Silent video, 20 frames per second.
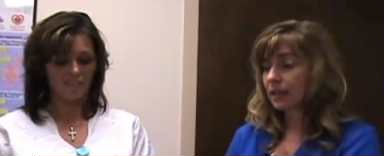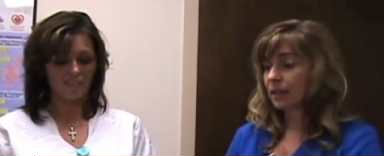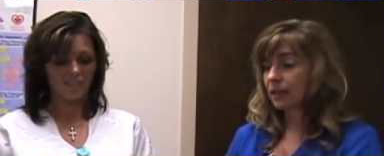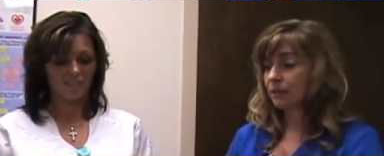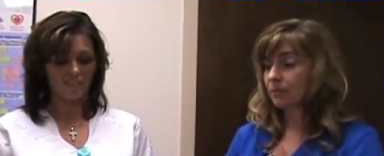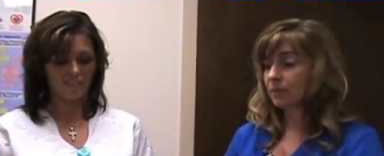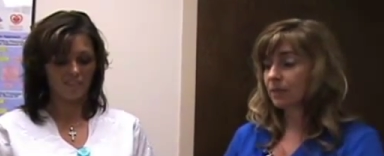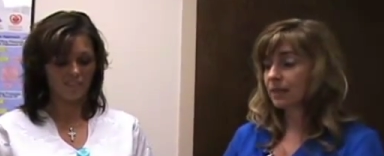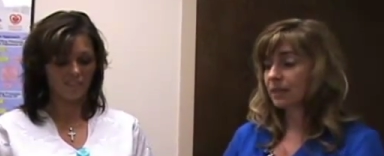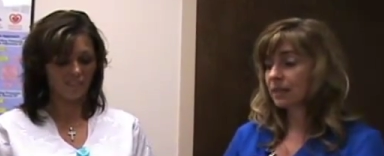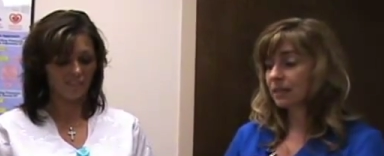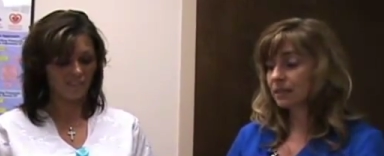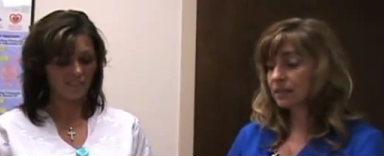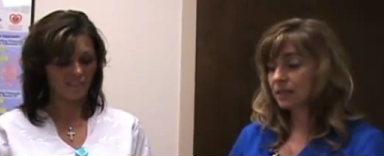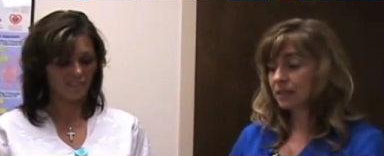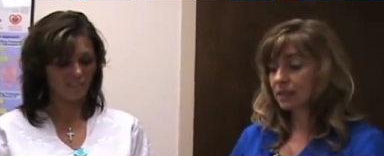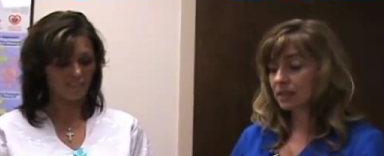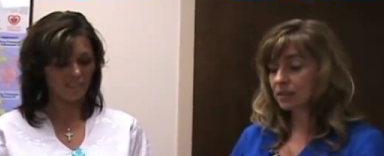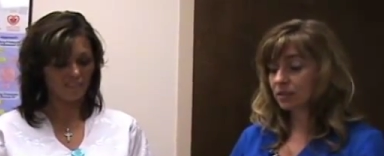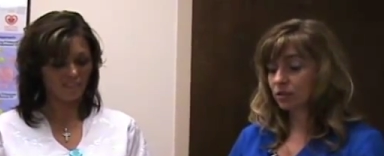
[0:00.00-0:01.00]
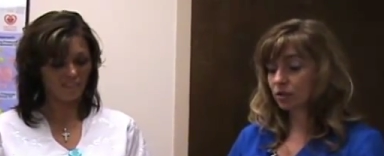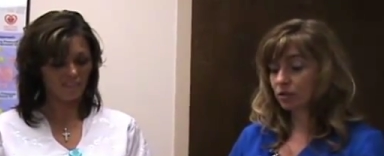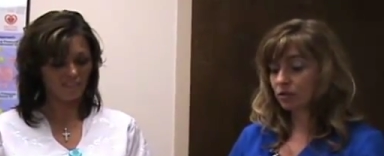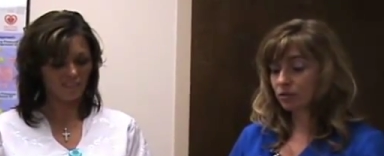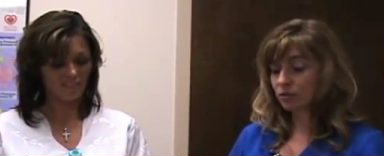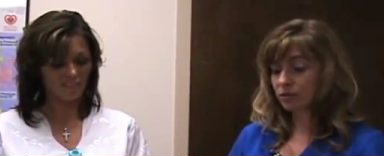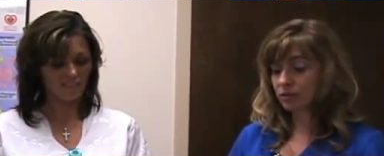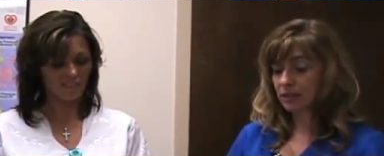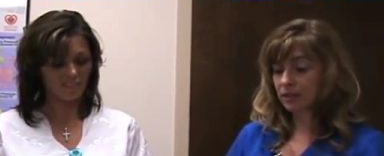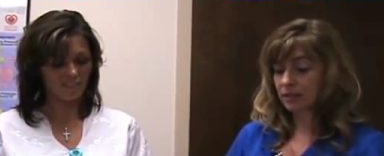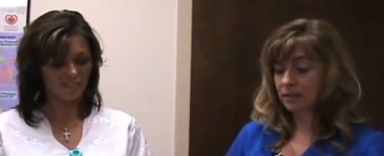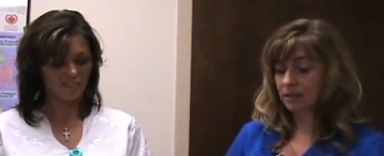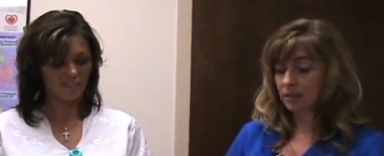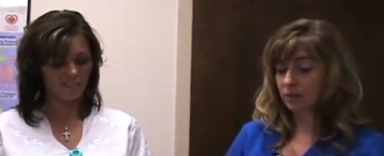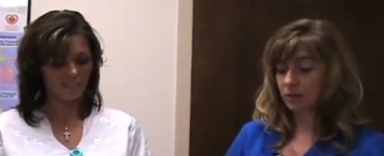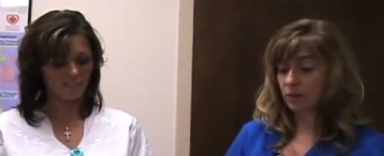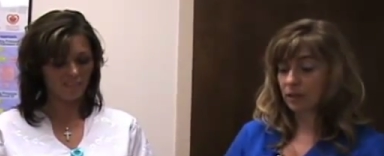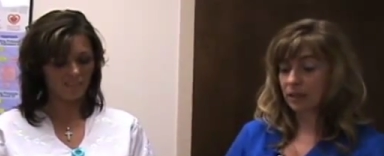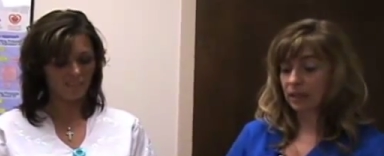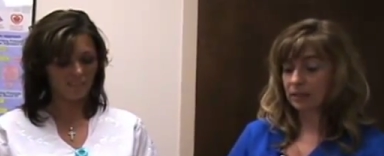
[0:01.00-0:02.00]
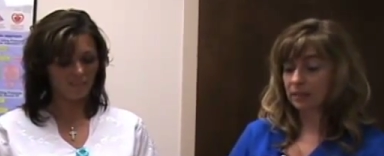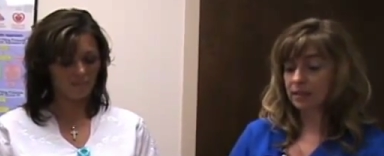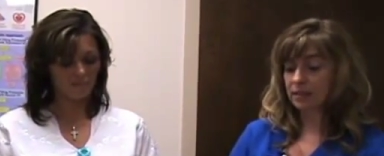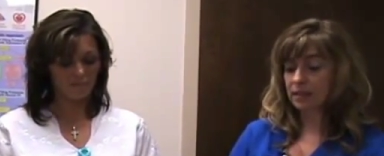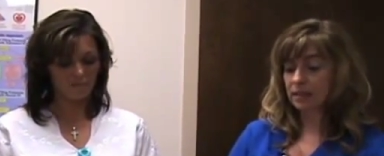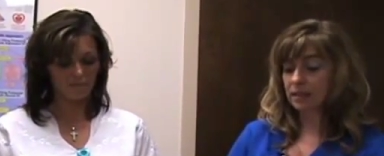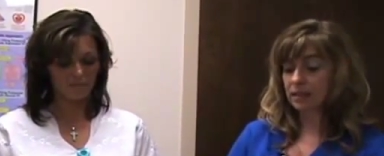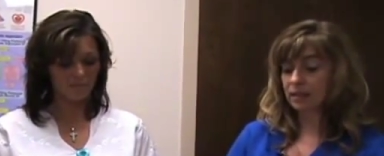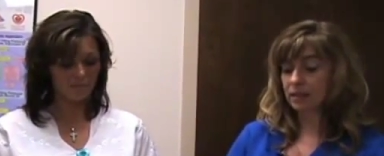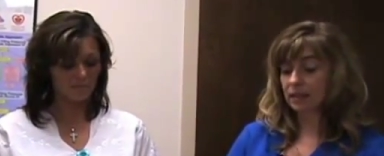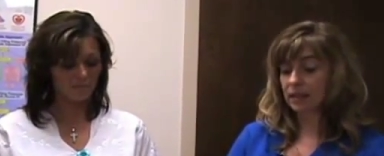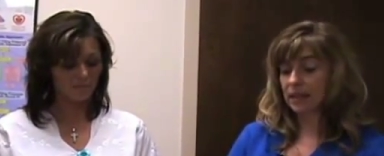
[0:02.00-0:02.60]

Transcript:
Speaker 1: Um, this ensures us that we can see the